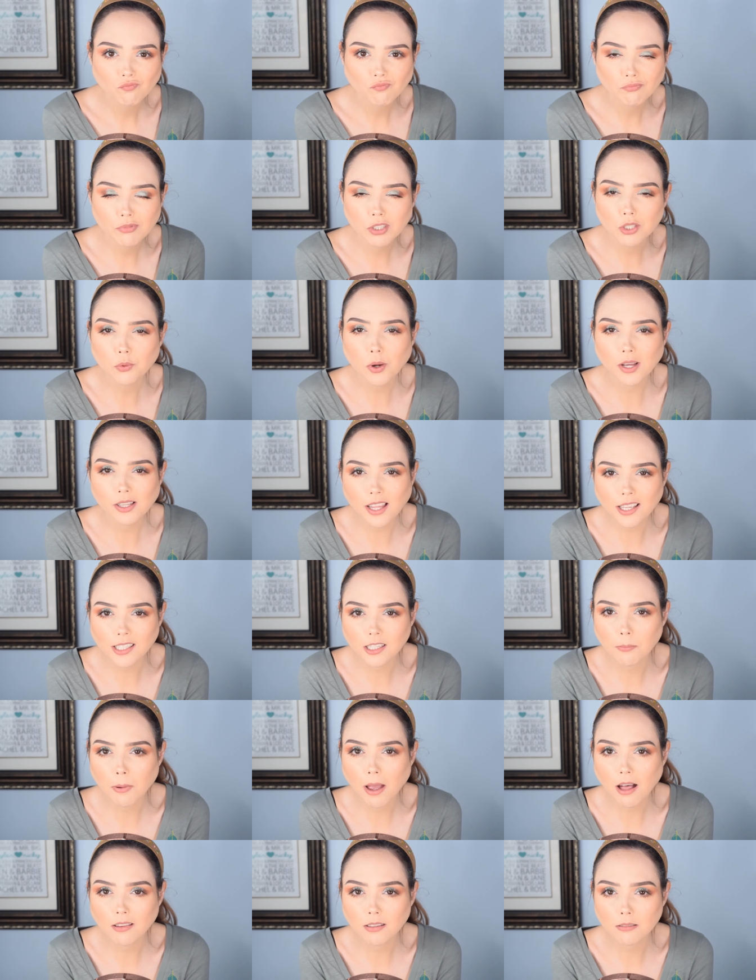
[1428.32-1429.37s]
But do I like
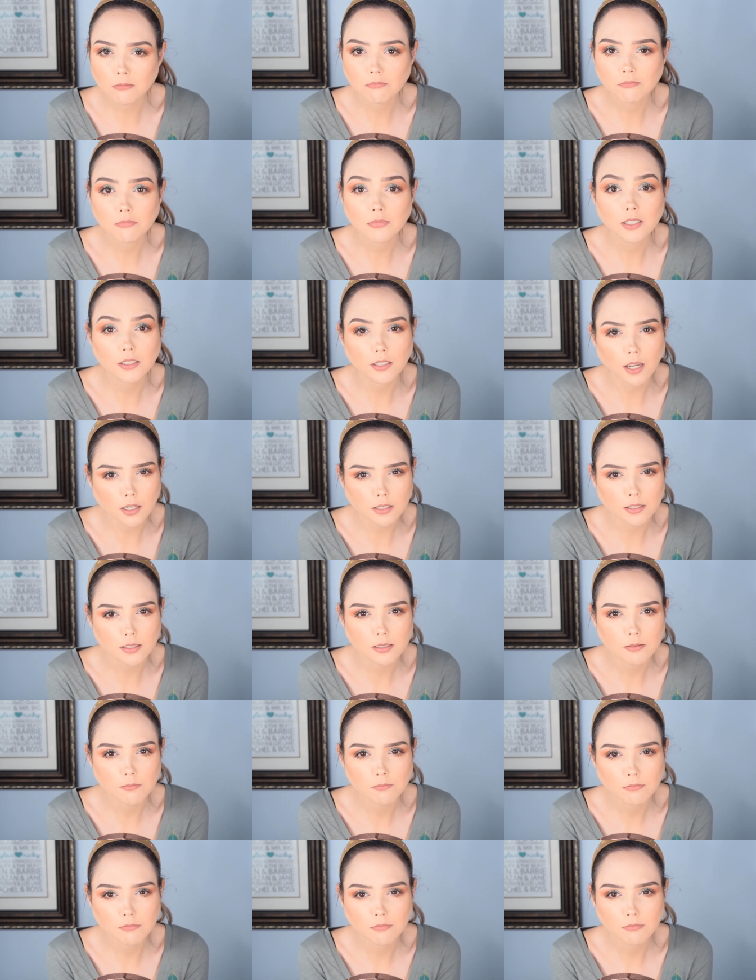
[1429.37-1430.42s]
the palette? Yes.
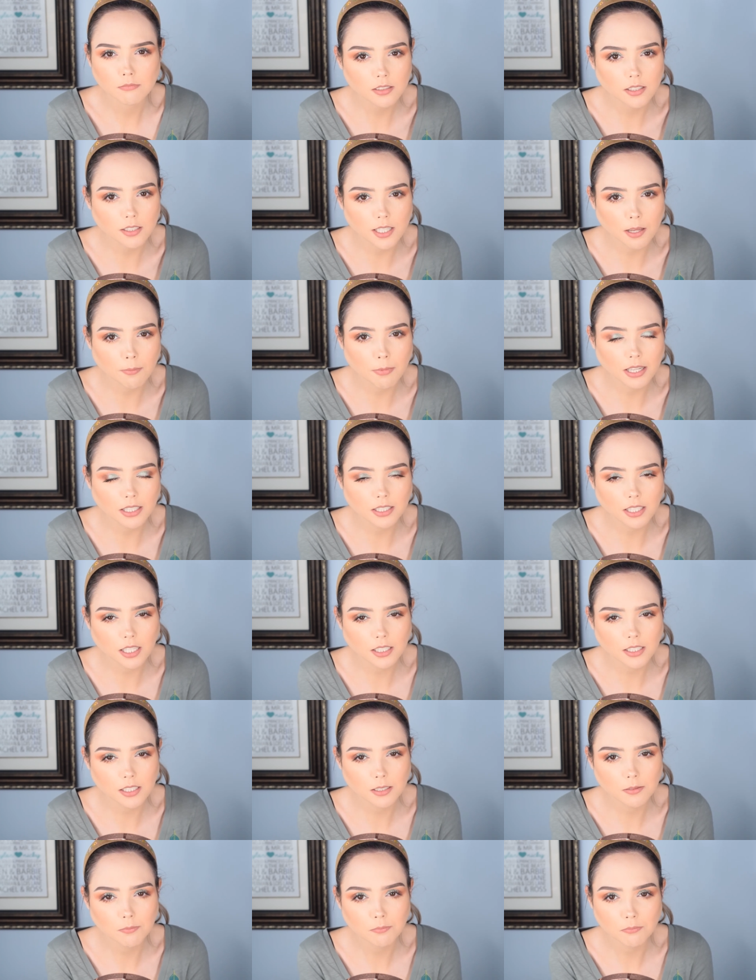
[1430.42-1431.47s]
Does that make
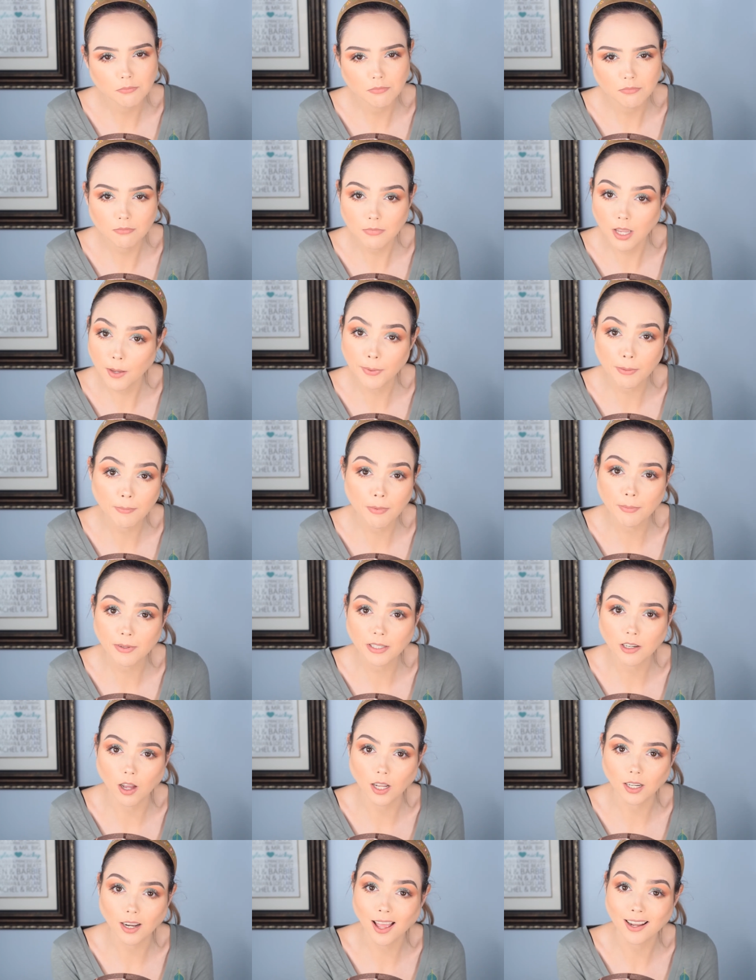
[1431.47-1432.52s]
sense? Maybe, maybe
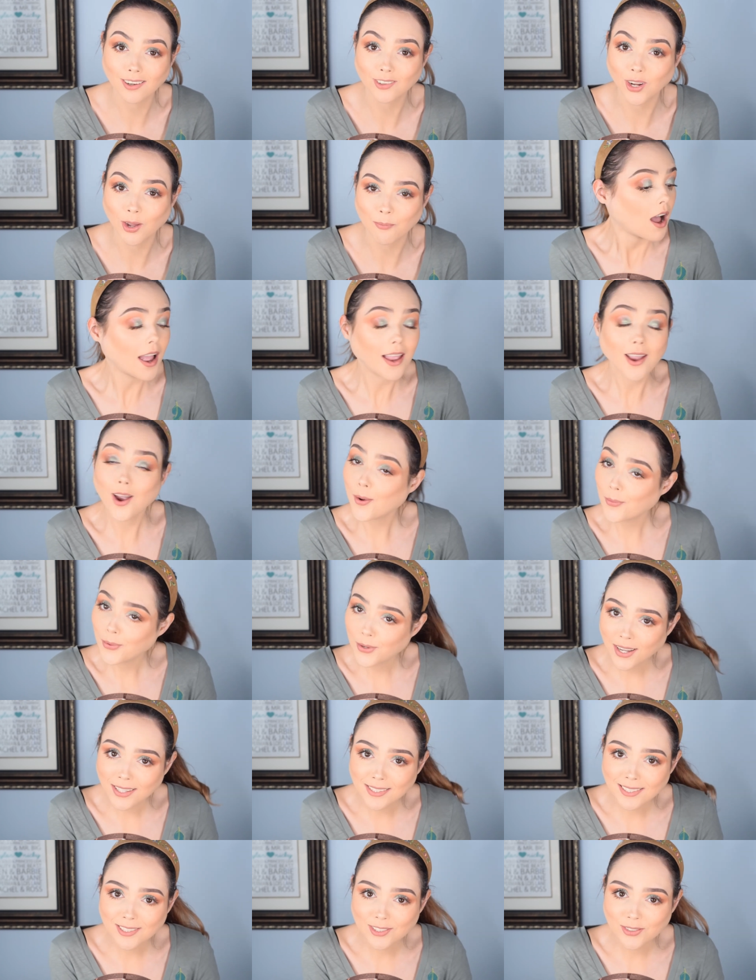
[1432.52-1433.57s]
not. I don't know. I hope you
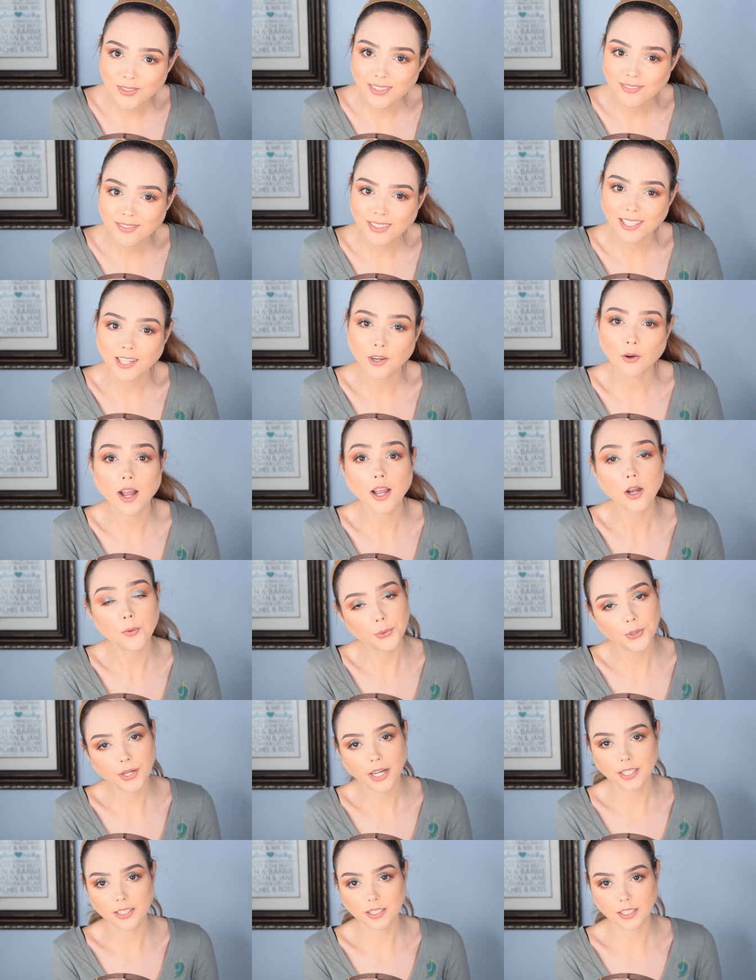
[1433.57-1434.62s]
guys enjoyed the video. I hope you
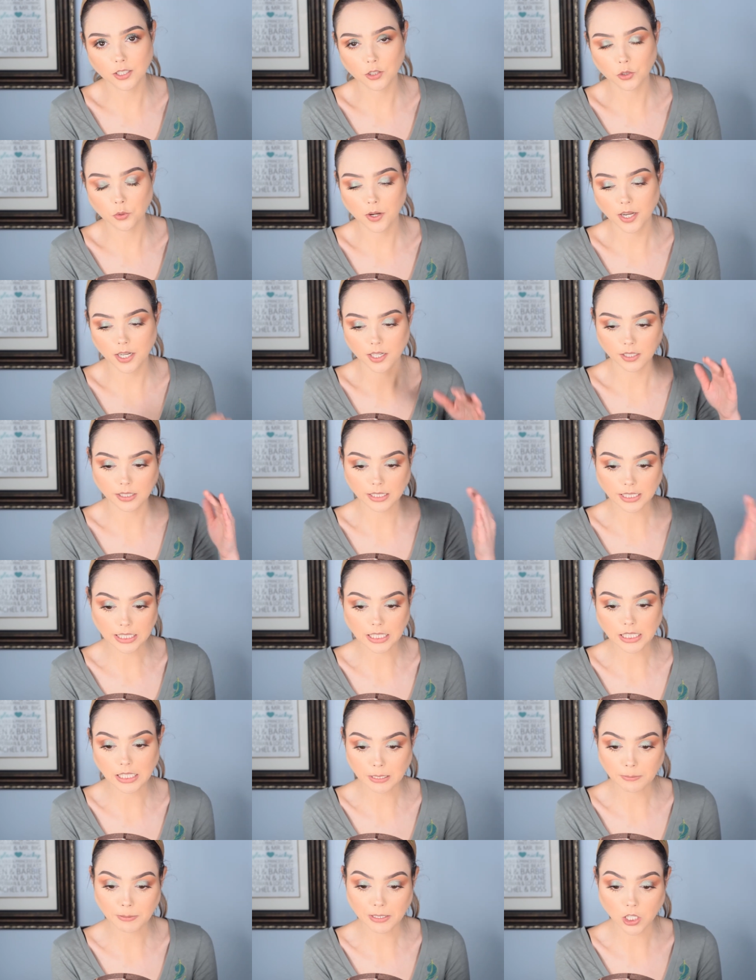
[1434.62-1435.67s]
guys enjoyed
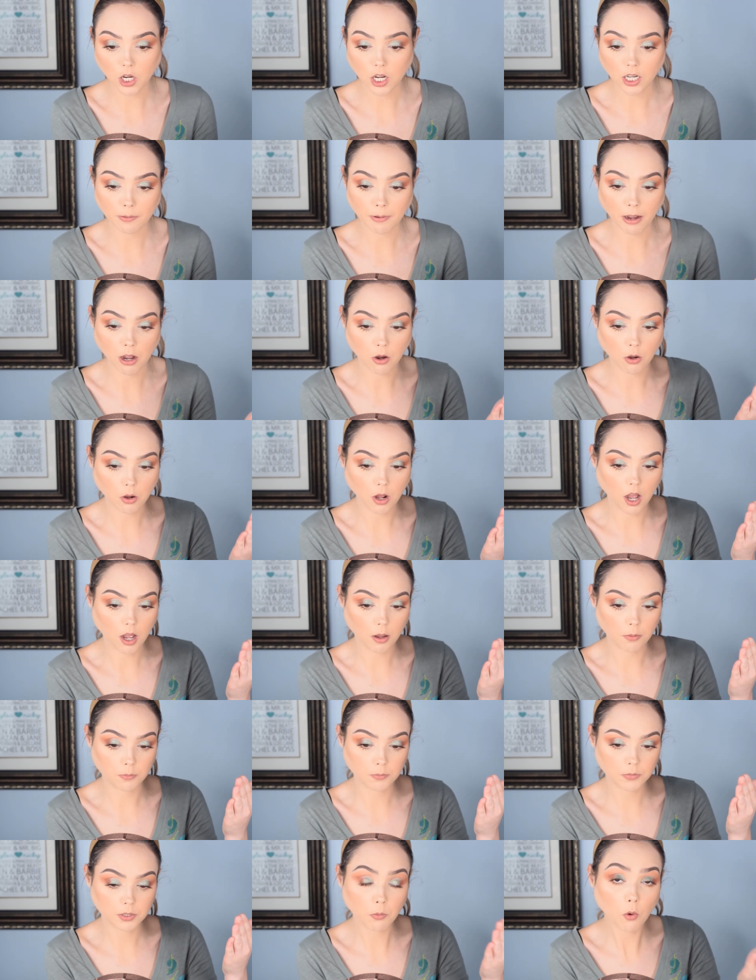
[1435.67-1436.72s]
listening to me talk about
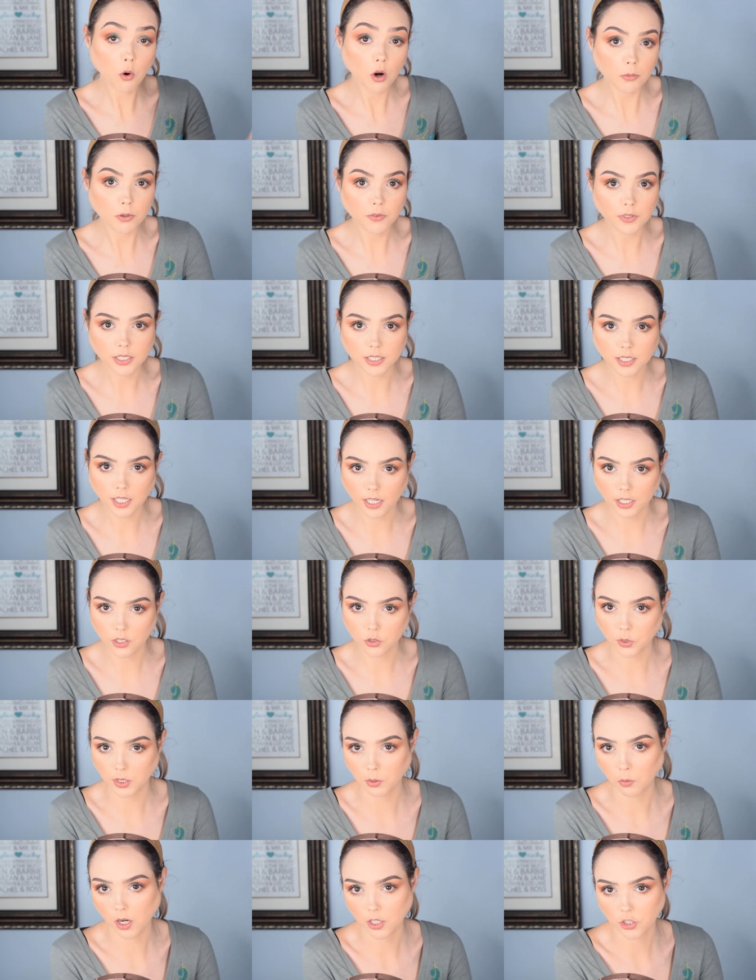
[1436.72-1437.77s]
um, some horror movies that I
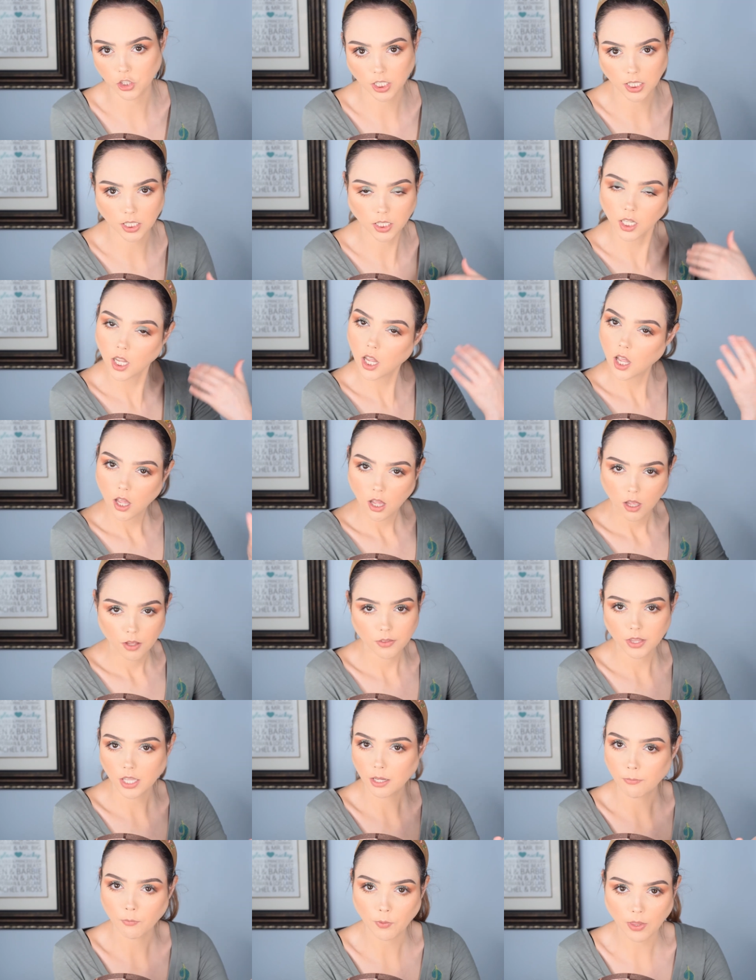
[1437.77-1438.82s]
enjoy watching
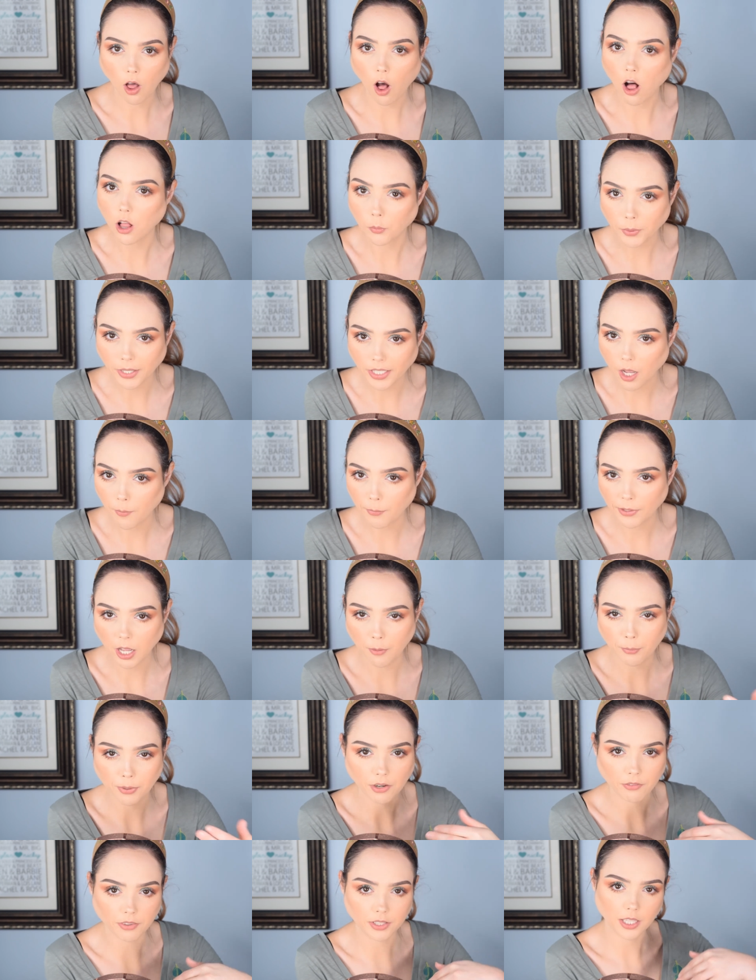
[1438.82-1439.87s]
thing with Halloween coming
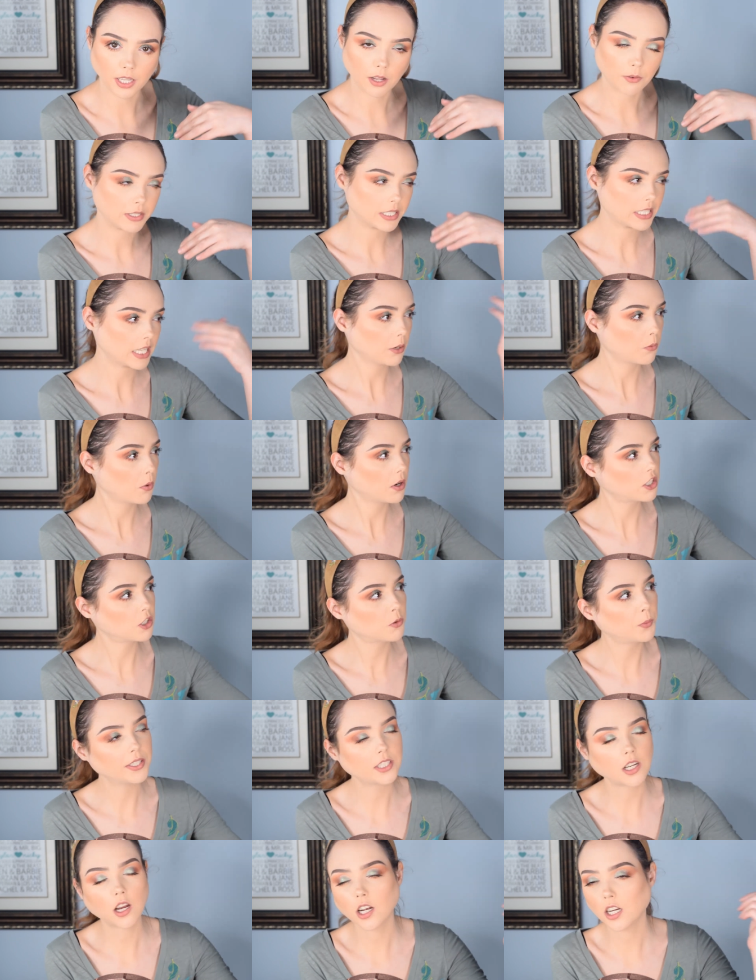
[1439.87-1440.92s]
up and everything, I was like, what should
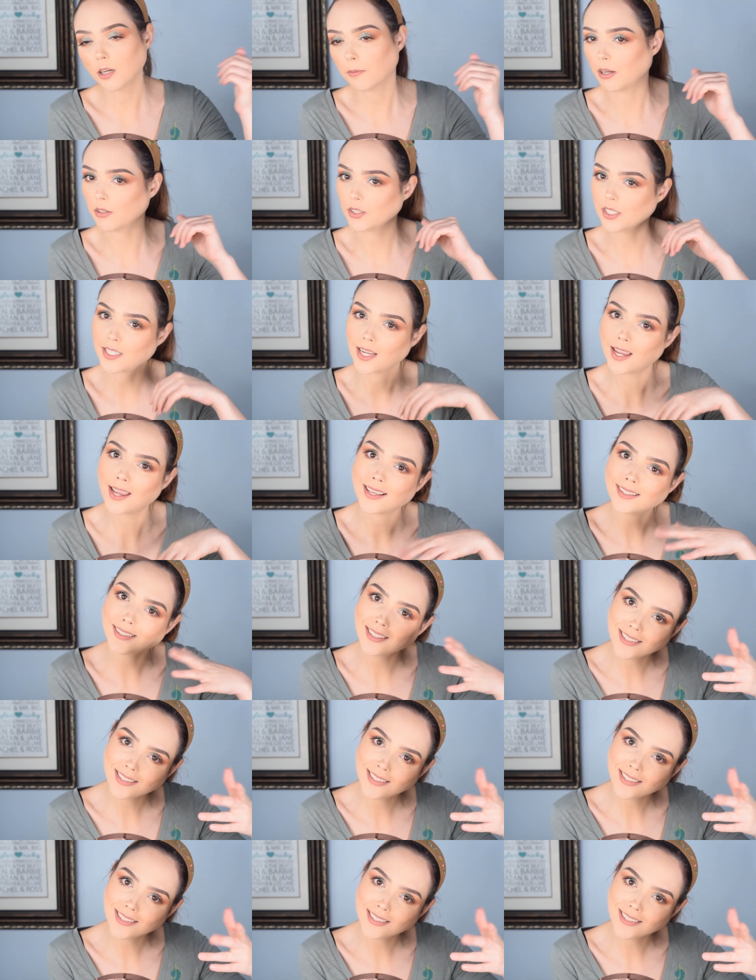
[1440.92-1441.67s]
we talk about today?